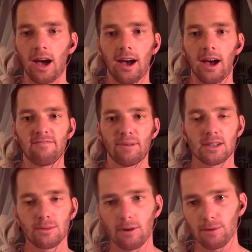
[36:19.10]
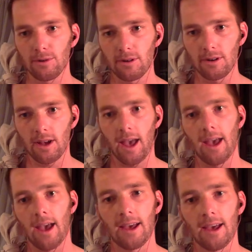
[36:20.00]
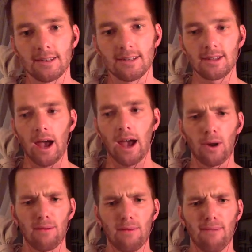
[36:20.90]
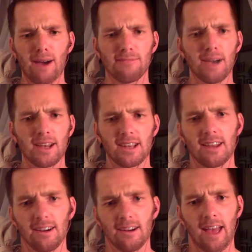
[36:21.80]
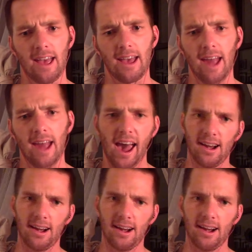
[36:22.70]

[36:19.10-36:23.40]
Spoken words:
I've been to Rotorua, and I went mountain biking there and had an